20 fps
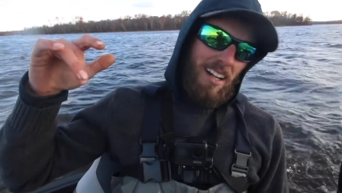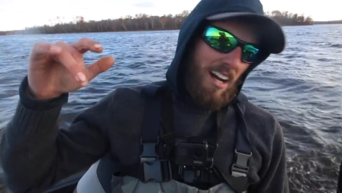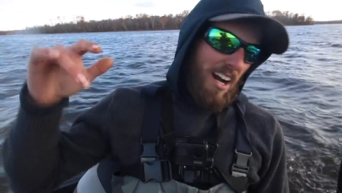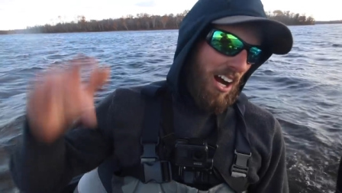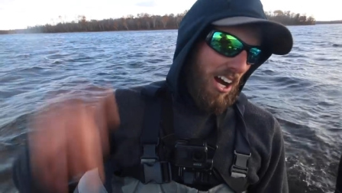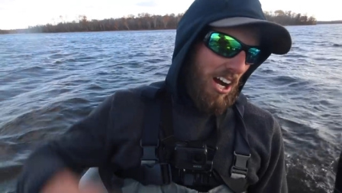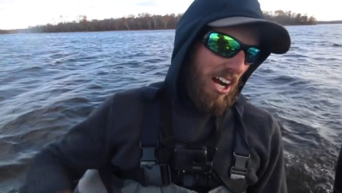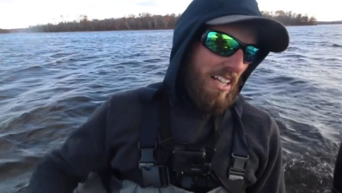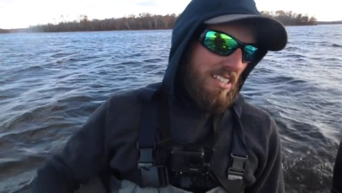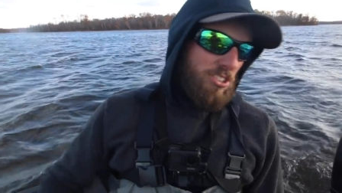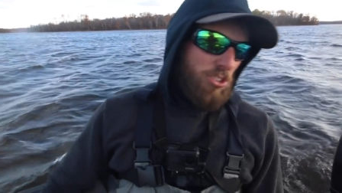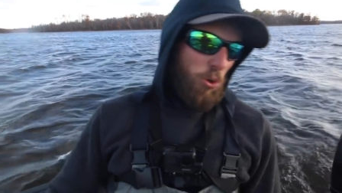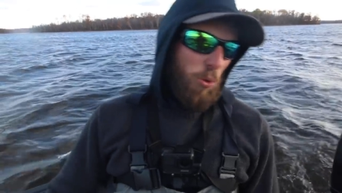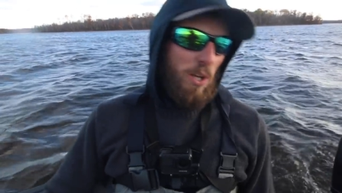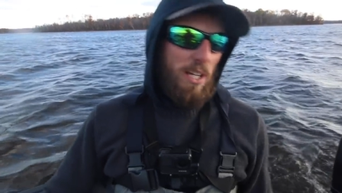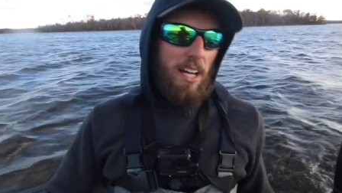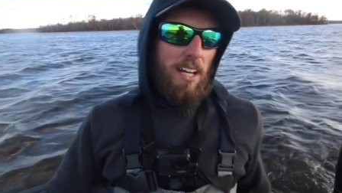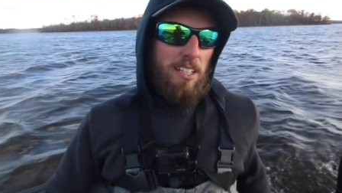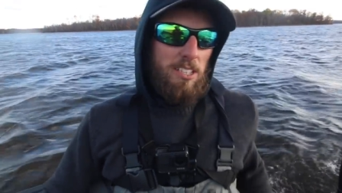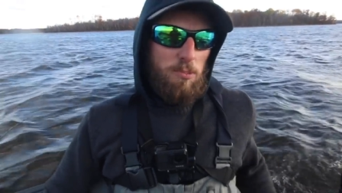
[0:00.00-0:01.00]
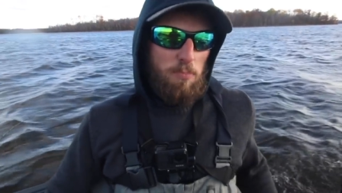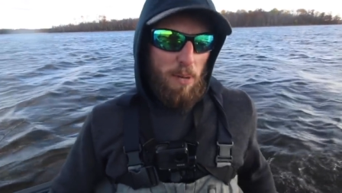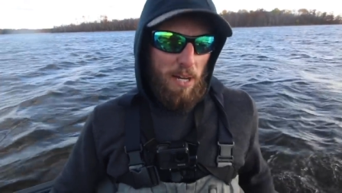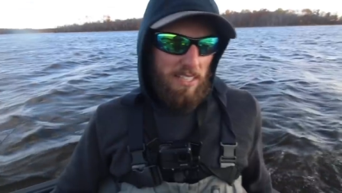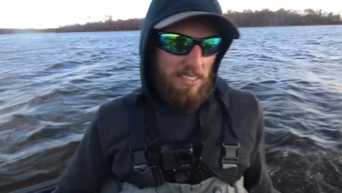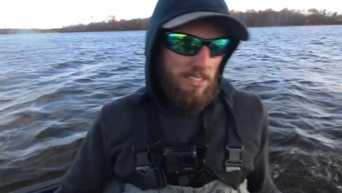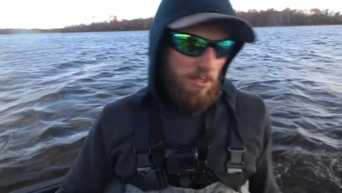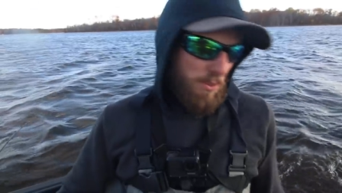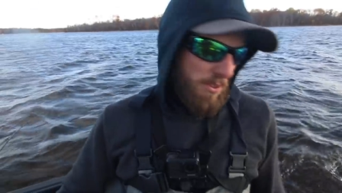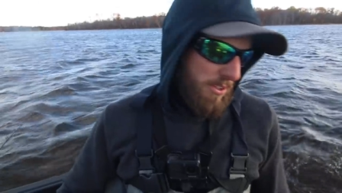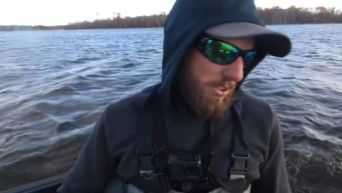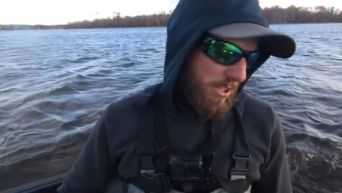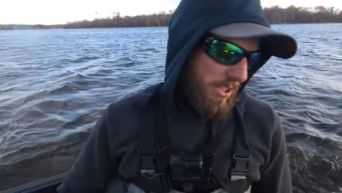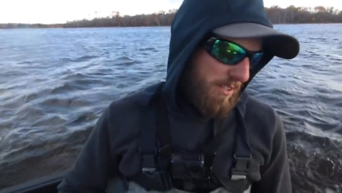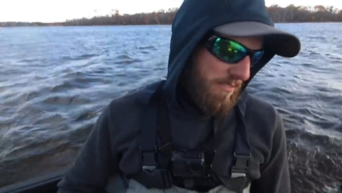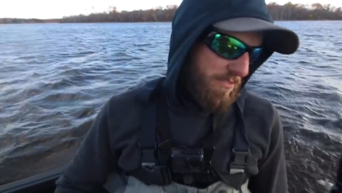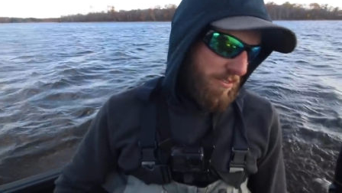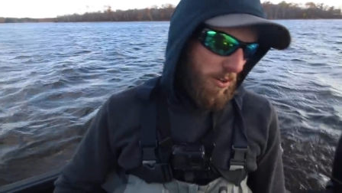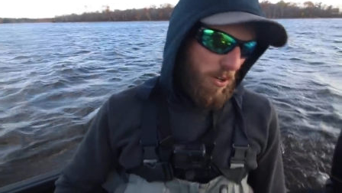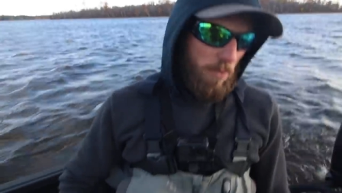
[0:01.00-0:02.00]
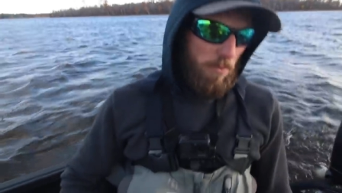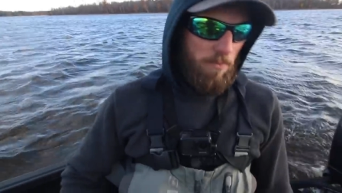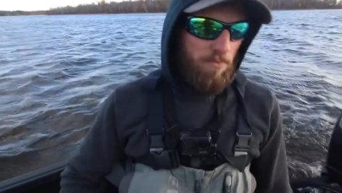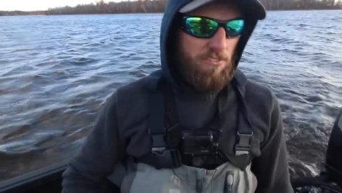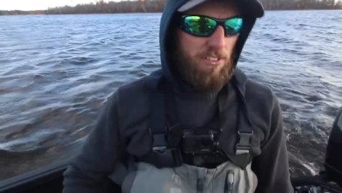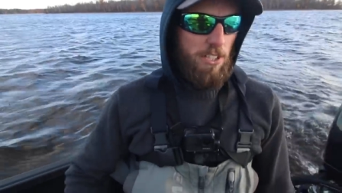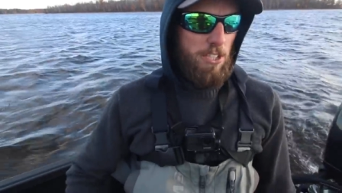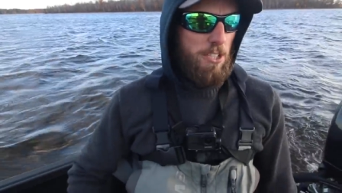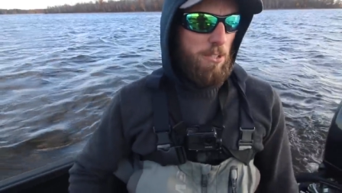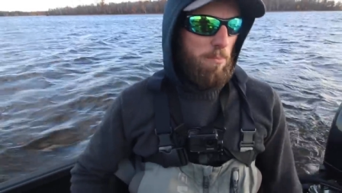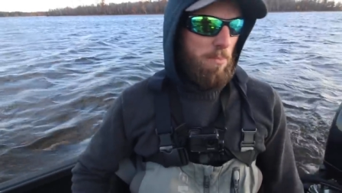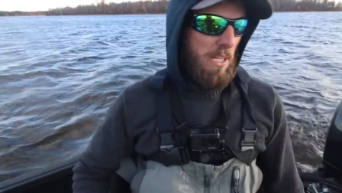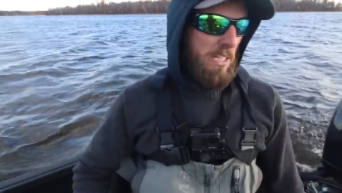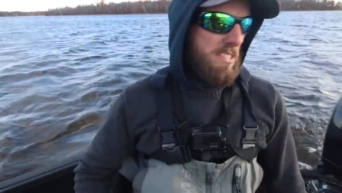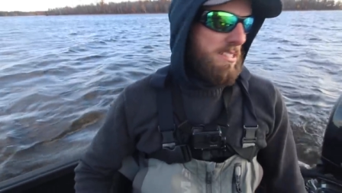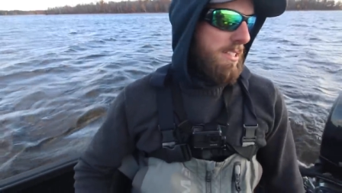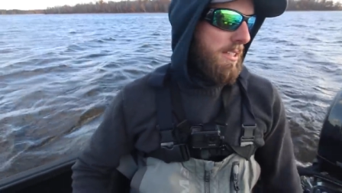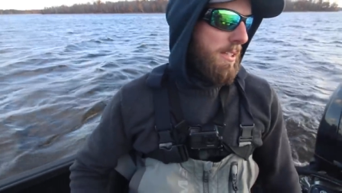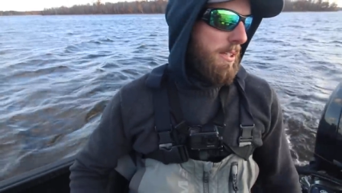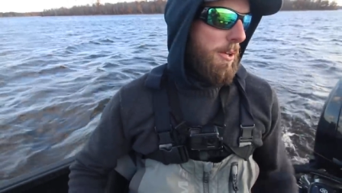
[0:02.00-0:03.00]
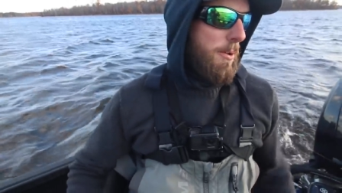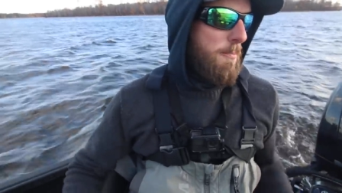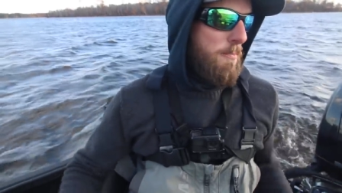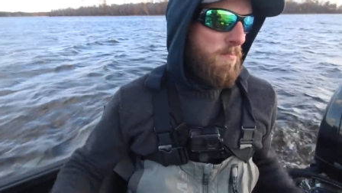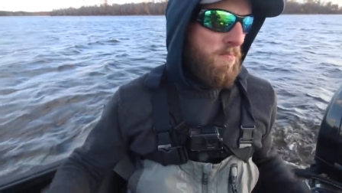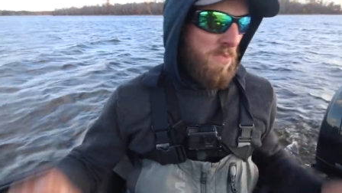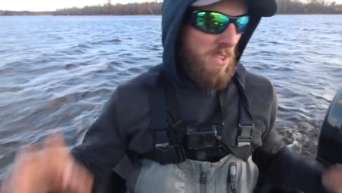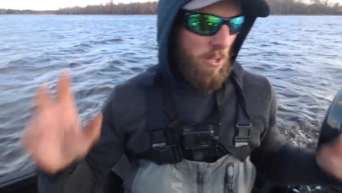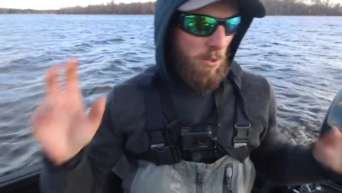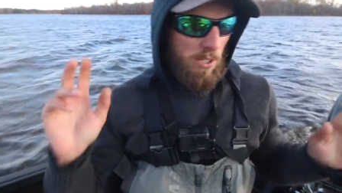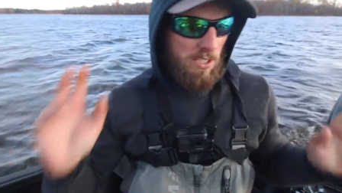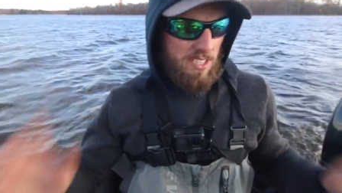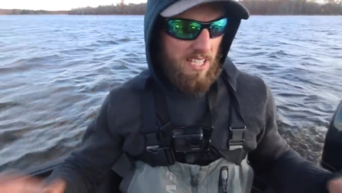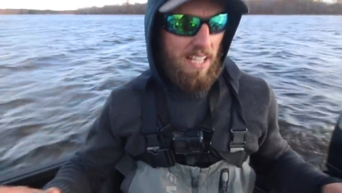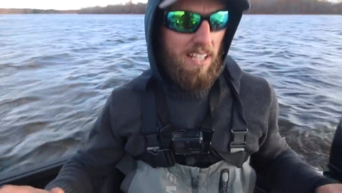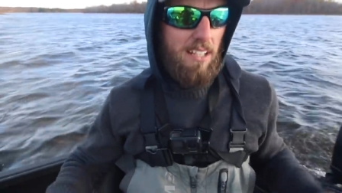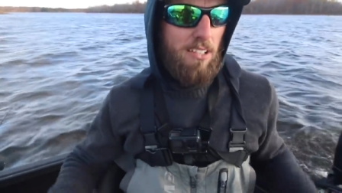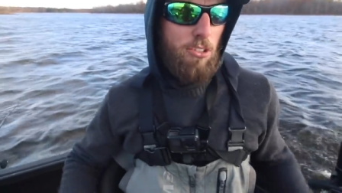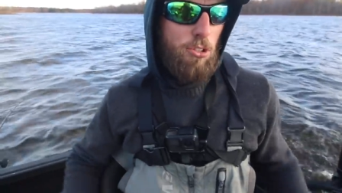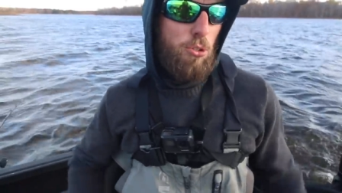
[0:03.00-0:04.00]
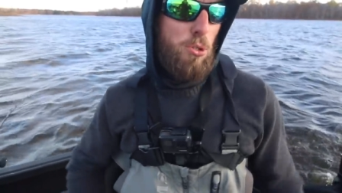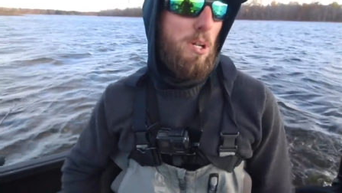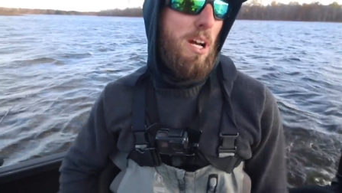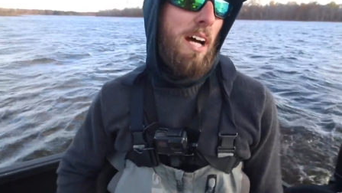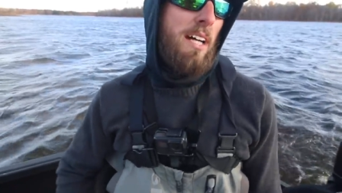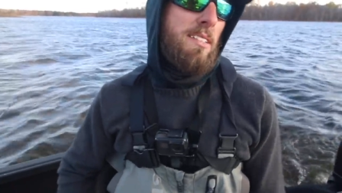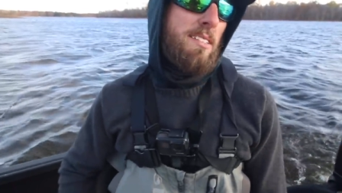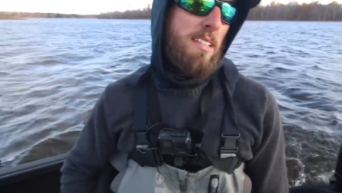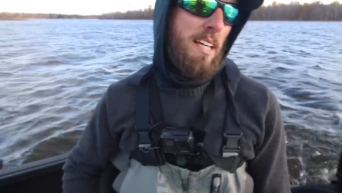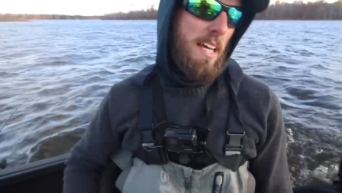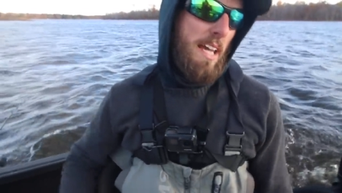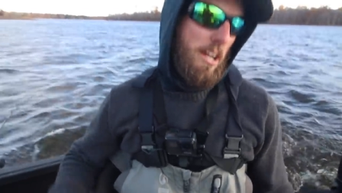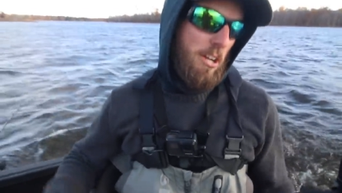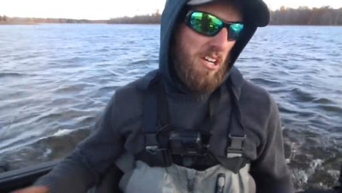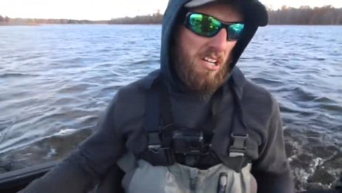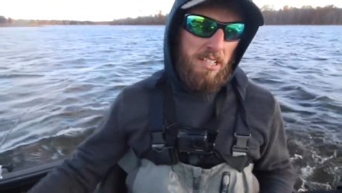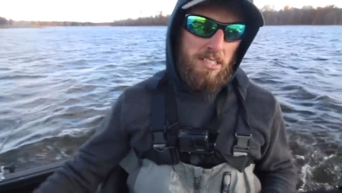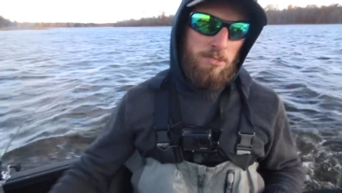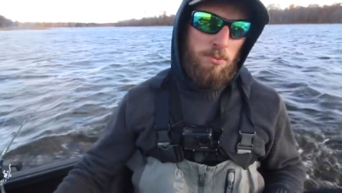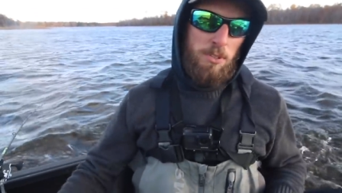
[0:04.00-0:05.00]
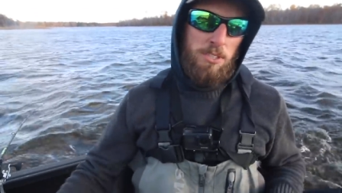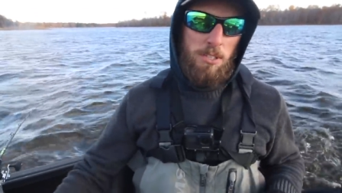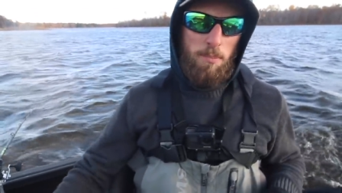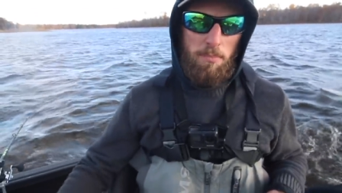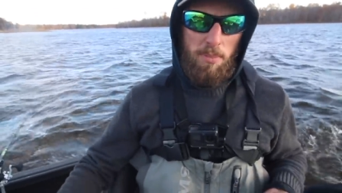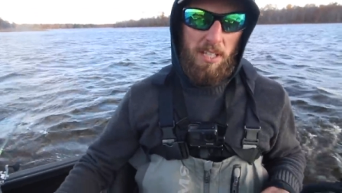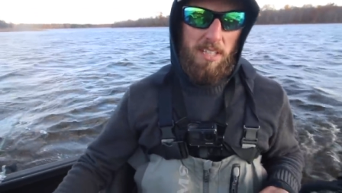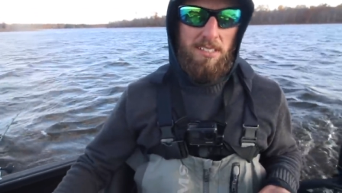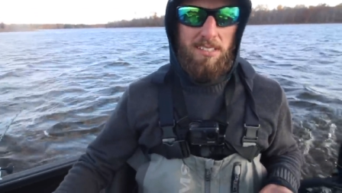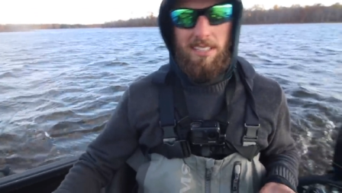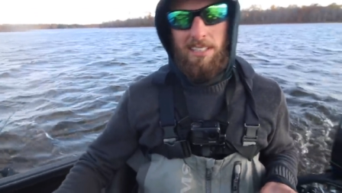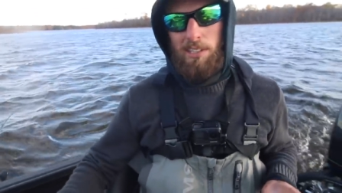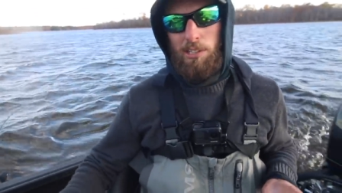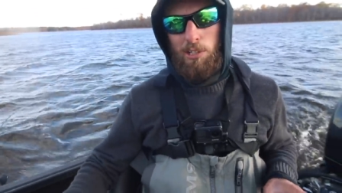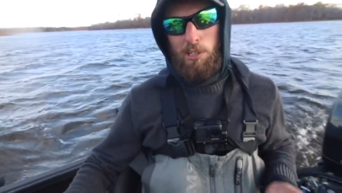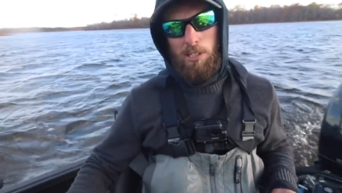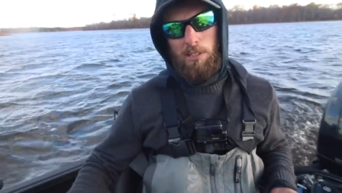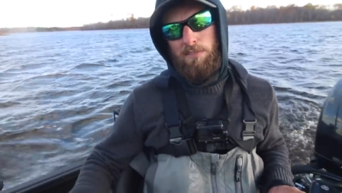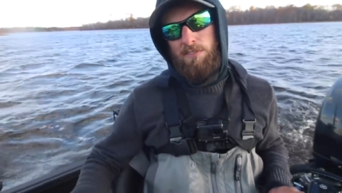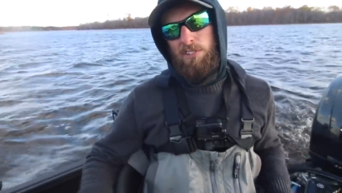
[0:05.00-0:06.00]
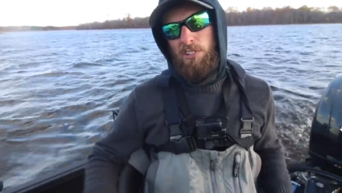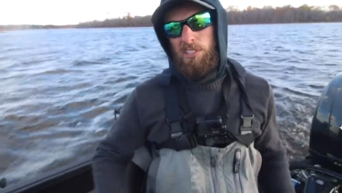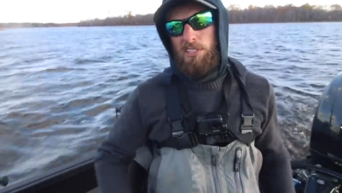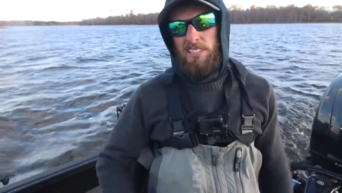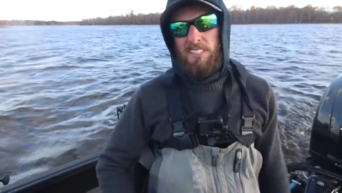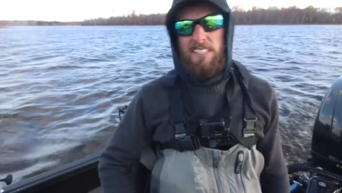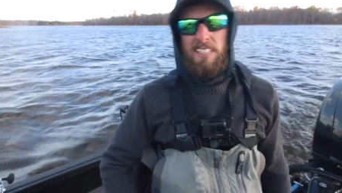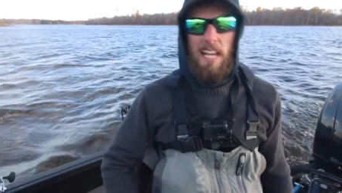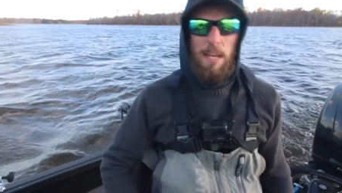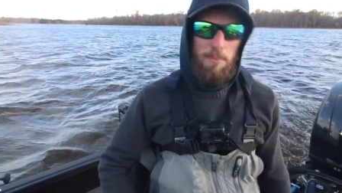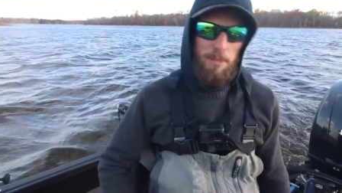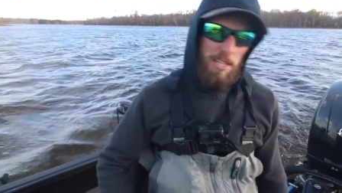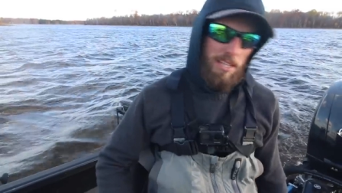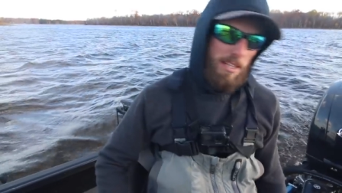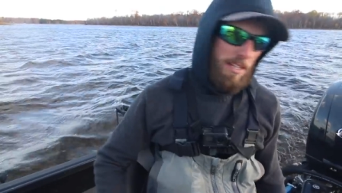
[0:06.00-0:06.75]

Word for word: All right, so what kind of spots are we looking for fishing basically? Well, there's kind of two kinds of areas which I'm basically looking for this time of